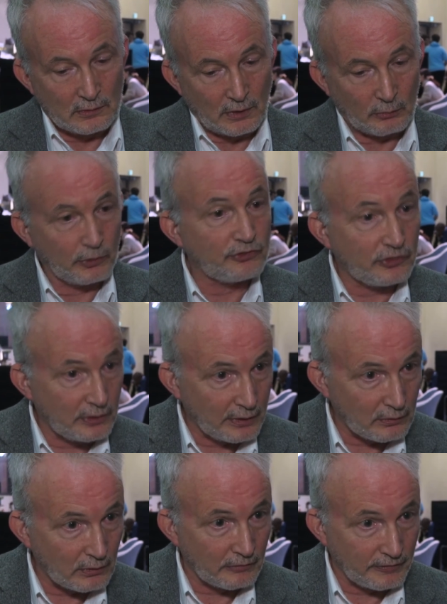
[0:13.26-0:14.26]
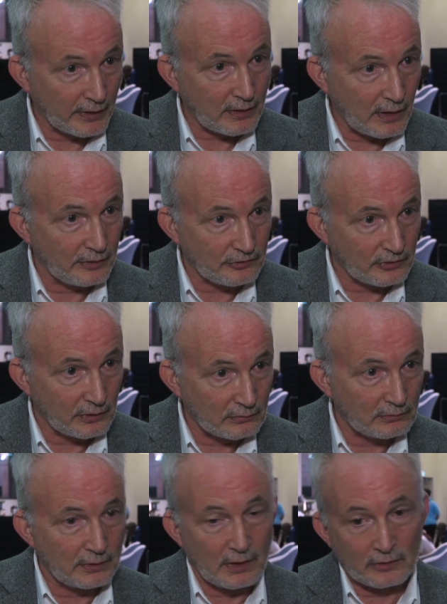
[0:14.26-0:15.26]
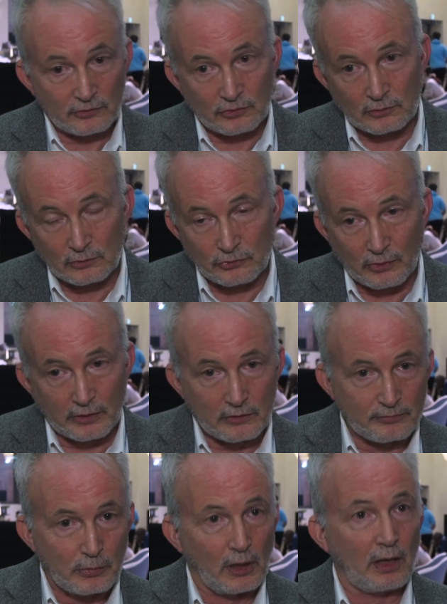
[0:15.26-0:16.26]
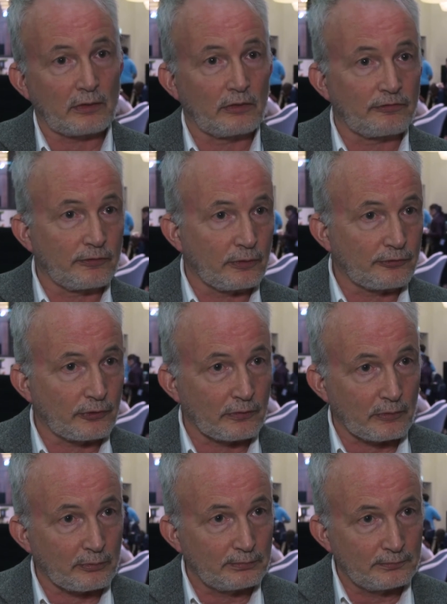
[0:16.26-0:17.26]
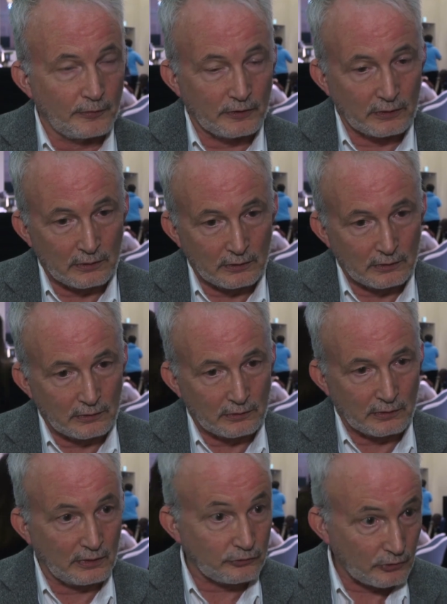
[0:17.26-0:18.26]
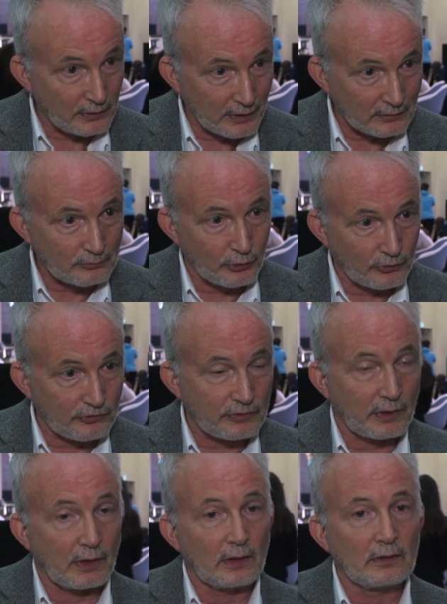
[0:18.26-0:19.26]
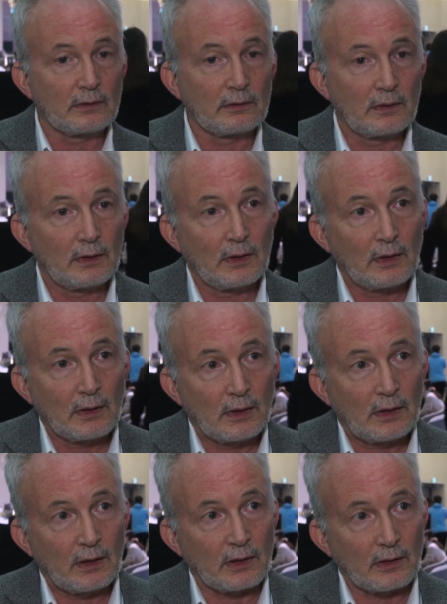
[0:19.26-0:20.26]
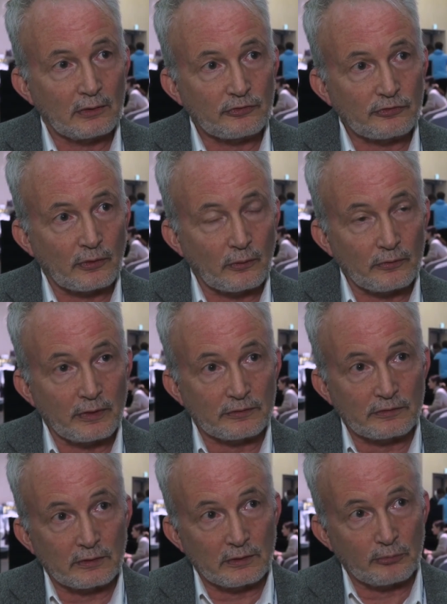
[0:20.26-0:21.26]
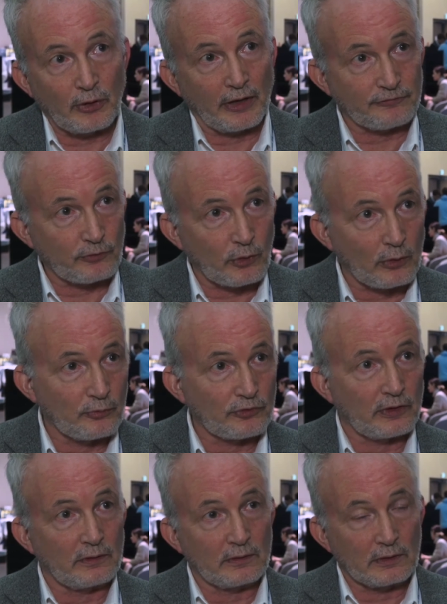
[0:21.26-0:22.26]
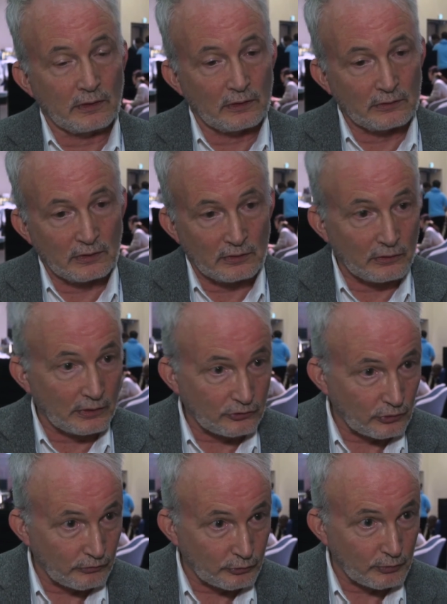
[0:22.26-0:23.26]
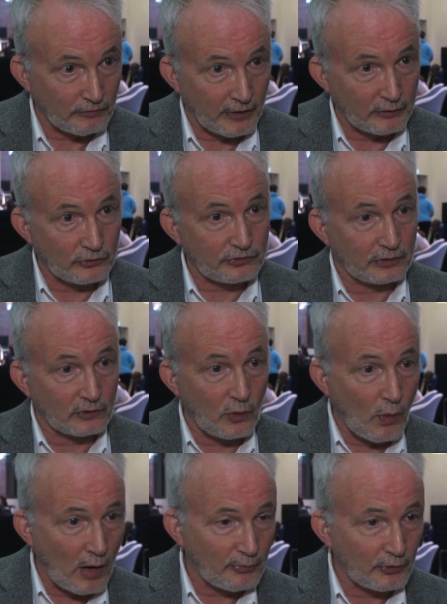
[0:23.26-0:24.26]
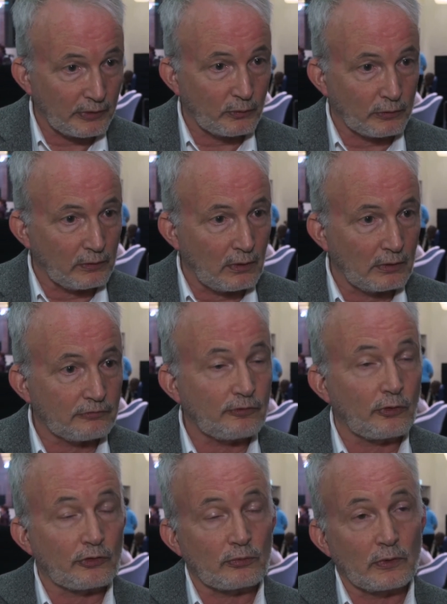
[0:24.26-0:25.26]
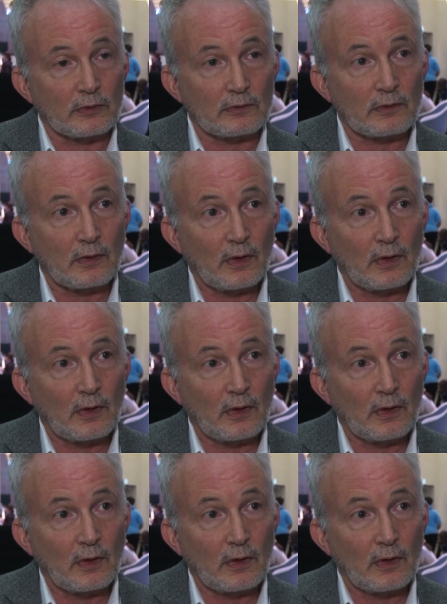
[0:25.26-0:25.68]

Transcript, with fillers: originator of that content, not to try to block or filter the internet per se, so that the platforms and the internet service providers can cooperate with law enforcement